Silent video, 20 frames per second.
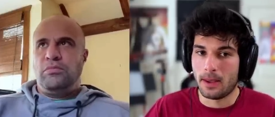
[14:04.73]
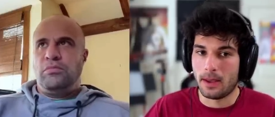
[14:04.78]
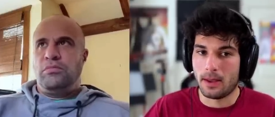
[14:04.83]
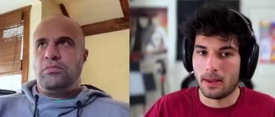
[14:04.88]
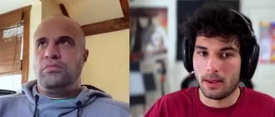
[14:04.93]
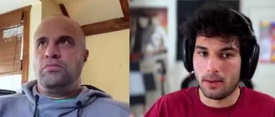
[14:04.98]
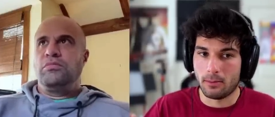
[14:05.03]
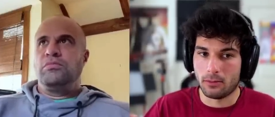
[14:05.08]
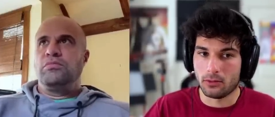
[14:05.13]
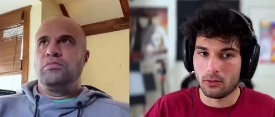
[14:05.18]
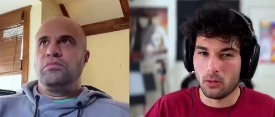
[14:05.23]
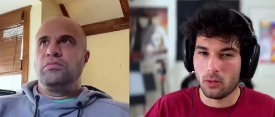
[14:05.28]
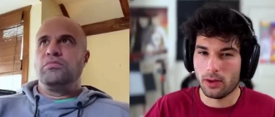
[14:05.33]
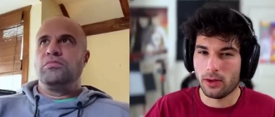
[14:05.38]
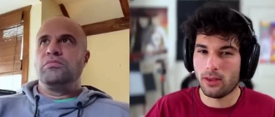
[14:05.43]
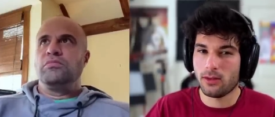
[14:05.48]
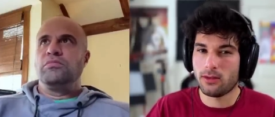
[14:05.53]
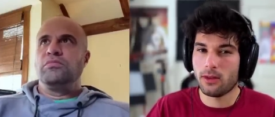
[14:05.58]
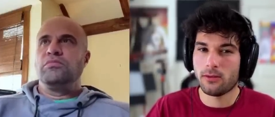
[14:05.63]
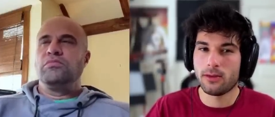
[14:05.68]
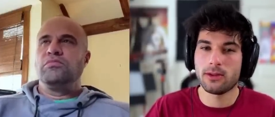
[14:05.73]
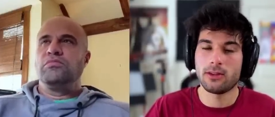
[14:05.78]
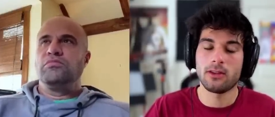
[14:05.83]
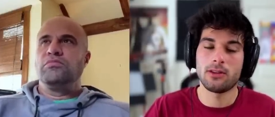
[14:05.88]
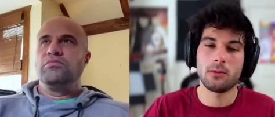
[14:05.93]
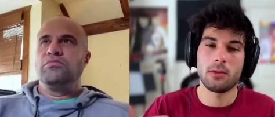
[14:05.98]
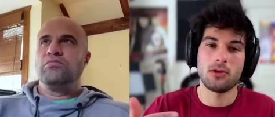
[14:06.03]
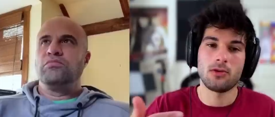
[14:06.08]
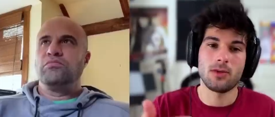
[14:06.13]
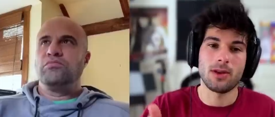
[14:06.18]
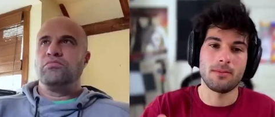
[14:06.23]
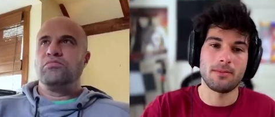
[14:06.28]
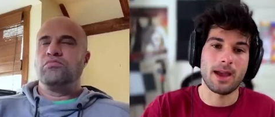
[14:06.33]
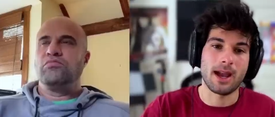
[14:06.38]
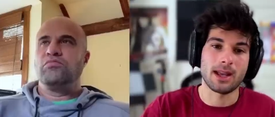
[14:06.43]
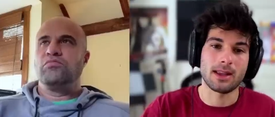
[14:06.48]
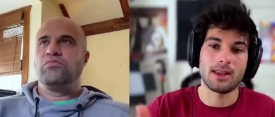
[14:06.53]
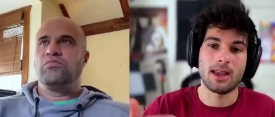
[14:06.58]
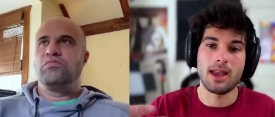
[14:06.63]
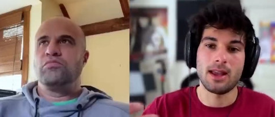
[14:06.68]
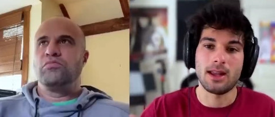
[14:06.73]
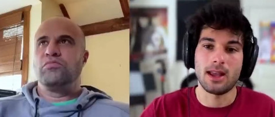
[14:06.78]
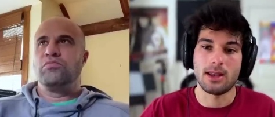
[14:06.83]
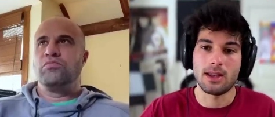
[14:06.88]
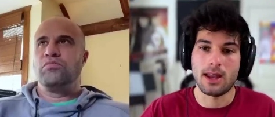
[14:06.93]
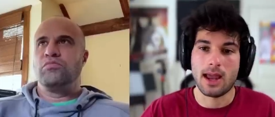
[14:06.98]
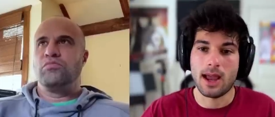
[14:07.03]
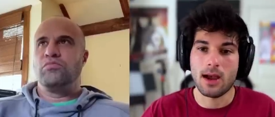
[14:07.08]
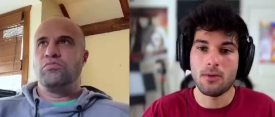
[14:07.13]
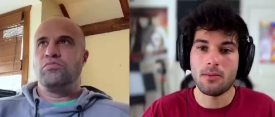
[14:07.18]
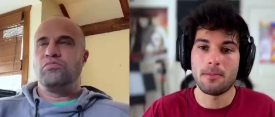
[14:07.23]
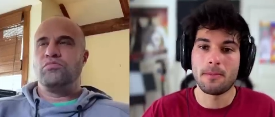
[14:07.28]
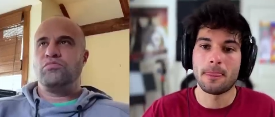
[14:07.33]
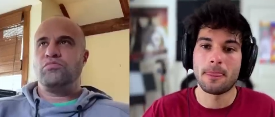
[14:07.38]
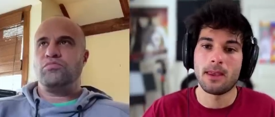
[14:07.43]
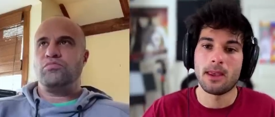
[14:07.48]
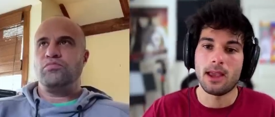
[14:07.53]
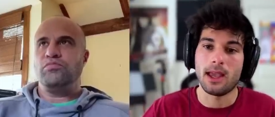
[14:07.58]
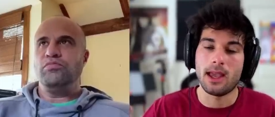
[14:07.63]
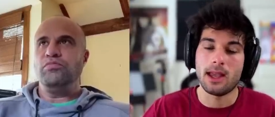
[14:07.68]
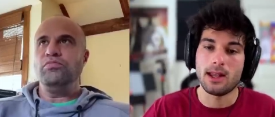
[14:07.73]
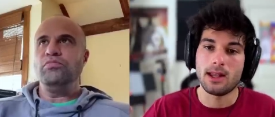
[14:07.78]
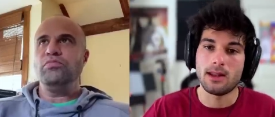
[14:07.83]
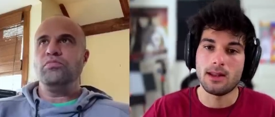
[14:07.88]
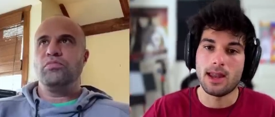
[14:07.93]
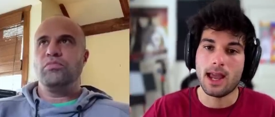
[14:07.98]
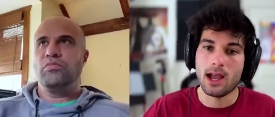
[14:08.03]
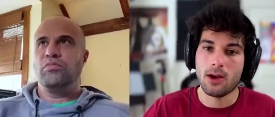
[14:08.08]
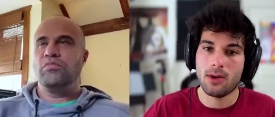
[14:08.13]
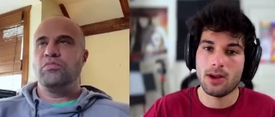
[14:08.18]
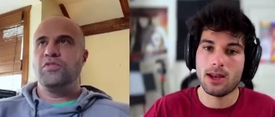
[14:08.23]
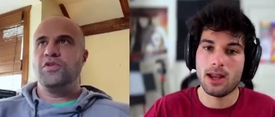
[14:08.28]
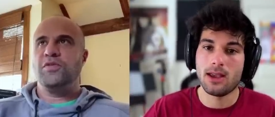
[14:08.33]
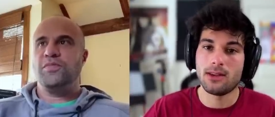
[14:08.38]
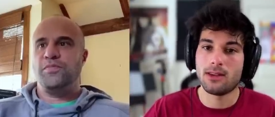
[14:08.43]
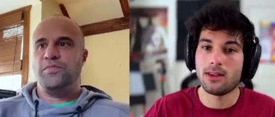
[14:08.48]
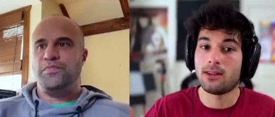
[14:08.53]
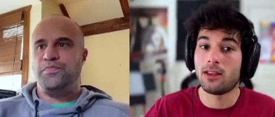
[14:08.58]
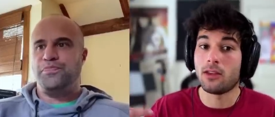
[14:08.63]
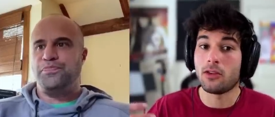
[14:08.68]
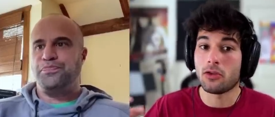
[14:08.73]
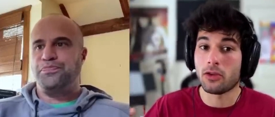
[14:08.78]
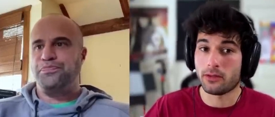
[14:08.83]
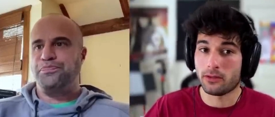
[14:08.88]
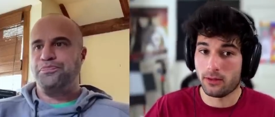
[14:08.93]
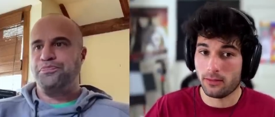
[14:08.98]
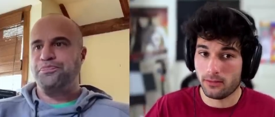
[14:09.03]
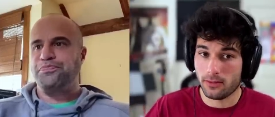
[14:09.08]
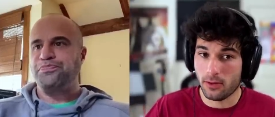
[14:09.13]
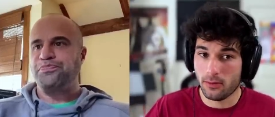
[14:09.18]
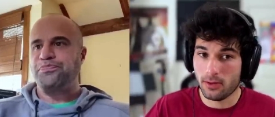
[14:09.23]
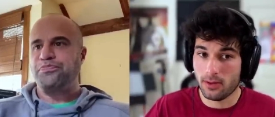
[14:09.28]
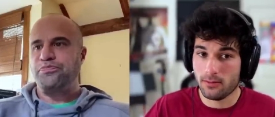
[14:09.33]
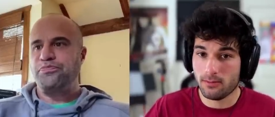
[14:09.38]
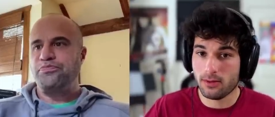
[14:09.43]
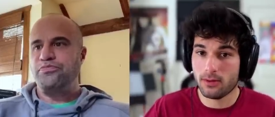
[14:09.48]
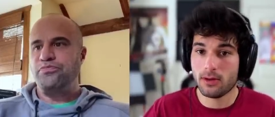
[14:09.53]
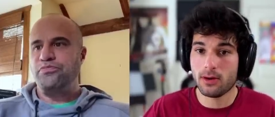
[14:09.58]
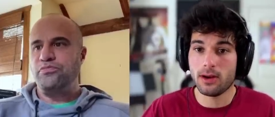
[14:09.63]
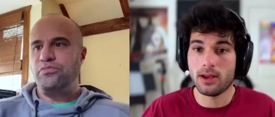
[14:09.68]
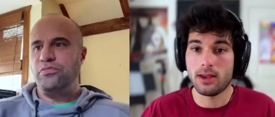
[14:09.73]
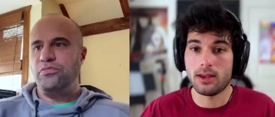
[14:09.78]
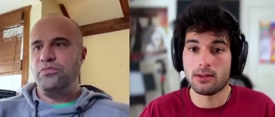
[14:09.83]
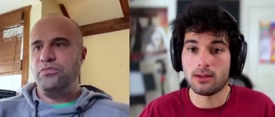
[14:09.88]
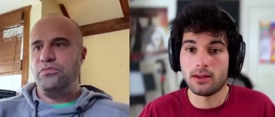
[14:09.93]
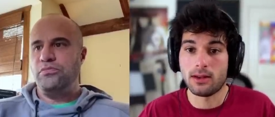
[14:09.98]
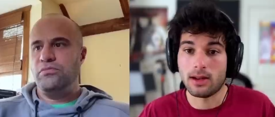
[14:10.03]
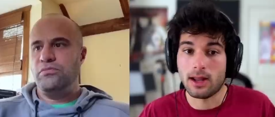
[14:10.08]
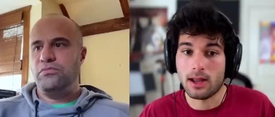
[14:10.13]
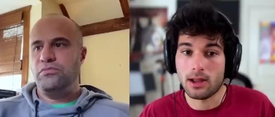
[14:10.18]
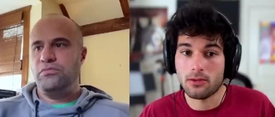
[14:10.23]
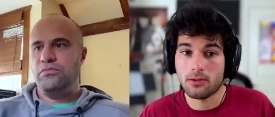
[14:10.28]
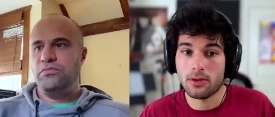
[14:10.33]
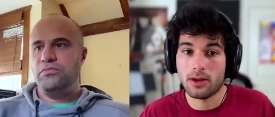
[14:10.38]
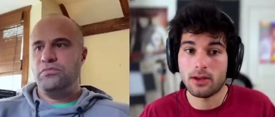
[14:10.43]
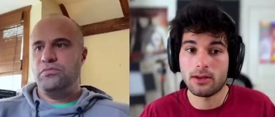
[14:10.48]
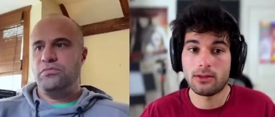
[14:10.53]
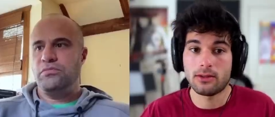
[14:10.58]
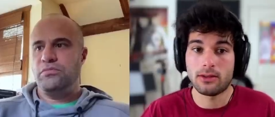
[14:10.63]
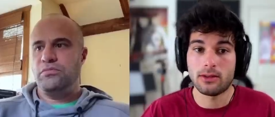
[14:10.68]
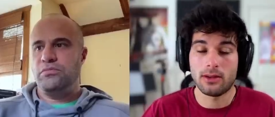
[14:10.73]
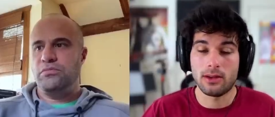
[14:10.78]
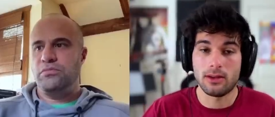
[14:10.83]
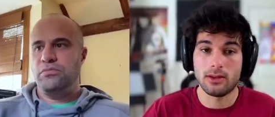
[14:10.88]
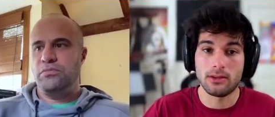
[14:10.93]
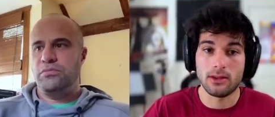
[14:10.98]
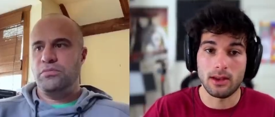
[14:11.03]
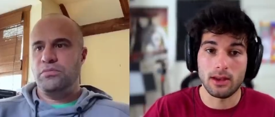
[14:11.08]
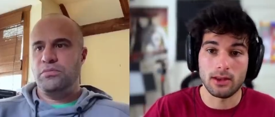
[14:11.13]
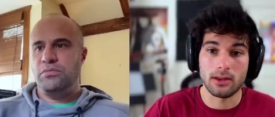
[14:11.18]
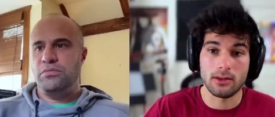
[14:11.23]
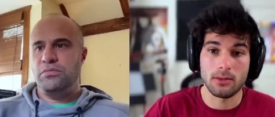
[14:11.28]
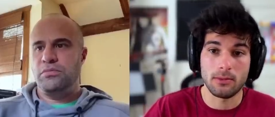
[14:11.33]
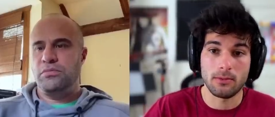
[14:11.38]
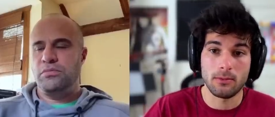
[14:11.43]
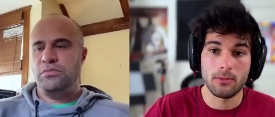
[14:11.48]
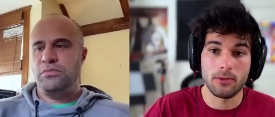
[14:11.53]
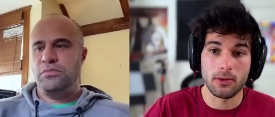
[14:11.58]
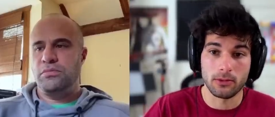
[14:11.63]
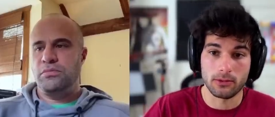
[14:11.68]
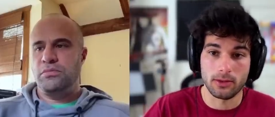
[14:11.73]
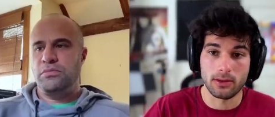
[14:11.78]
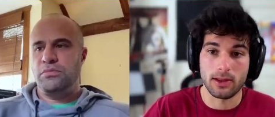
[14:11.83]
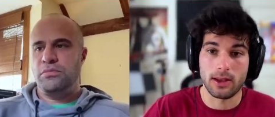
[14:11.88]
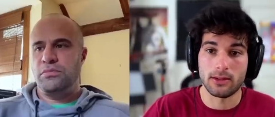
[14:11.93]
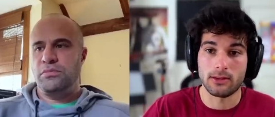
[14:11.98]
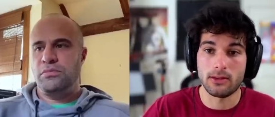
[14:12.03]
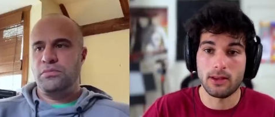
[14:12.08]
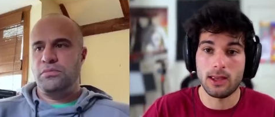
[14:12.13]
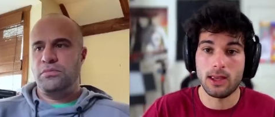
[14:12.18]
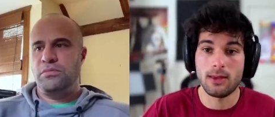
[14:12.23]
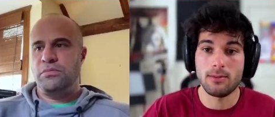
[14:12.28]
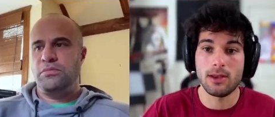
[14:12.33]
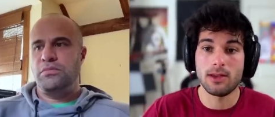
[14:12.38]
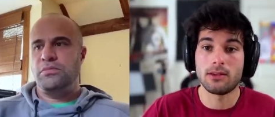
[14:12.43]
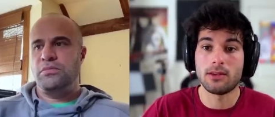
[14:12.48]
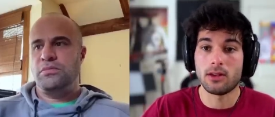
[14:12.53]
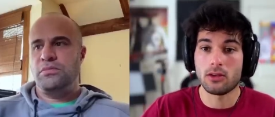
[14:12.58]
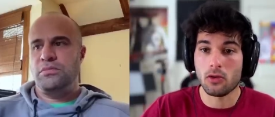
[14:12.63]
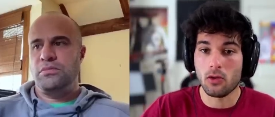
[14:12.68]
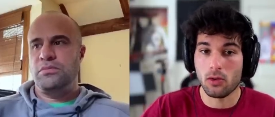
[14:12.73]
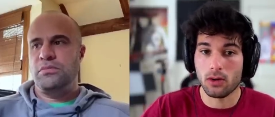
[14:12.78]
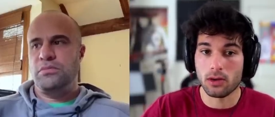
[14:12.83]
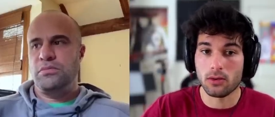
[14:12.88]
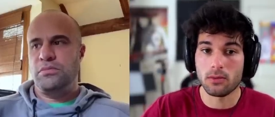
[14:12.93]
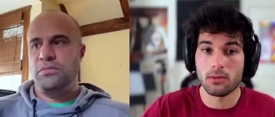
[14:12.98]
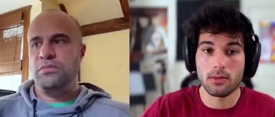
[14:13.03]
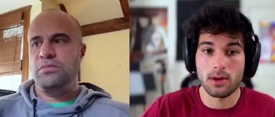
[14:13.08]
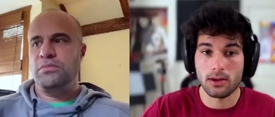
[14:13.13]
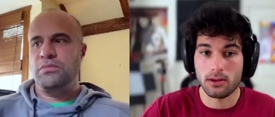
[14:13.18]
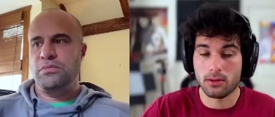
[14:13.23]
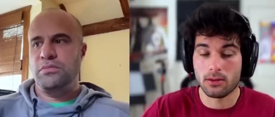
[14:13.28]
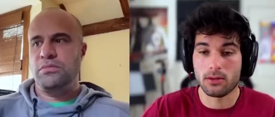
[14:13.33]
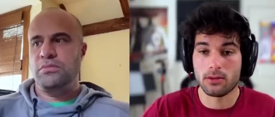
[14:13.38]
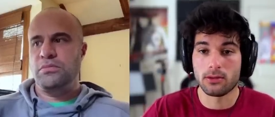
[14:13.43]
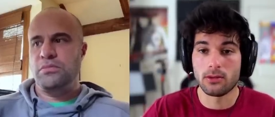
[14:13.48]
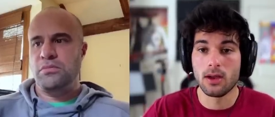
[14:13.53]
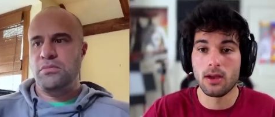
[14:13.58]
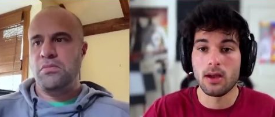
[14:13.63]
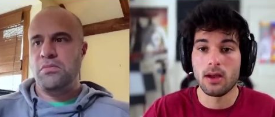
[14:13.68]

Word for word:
Speaker 1: Um, so what are the differences between back then and now? And nowadays, is it just a phone number? Is it an address? Is it first and last name? Is it court records?